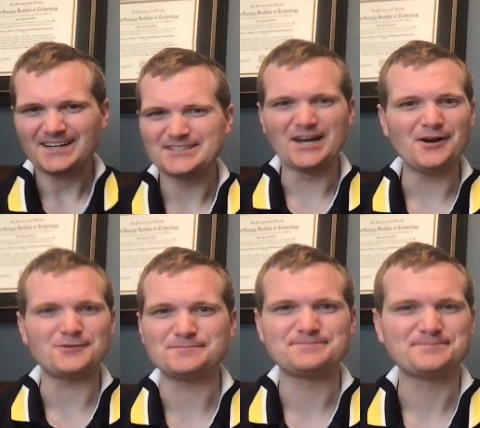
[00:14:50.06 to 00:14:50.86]

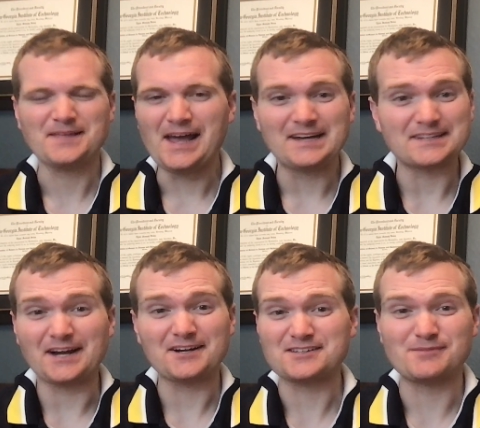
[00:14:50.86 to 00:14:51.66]
No,
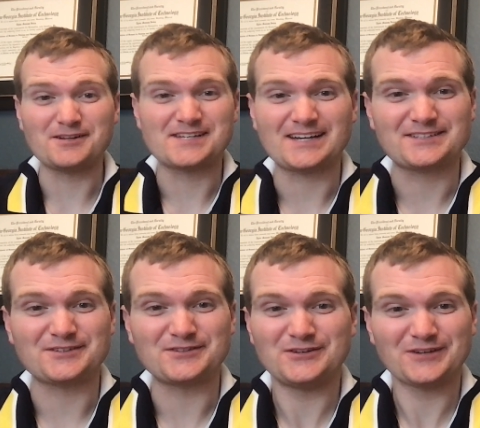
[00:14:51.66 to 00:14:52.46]
not a small
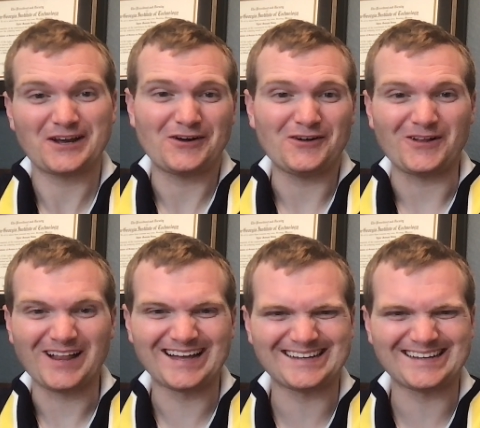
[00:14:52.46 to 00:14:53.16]
tactical nuke at all.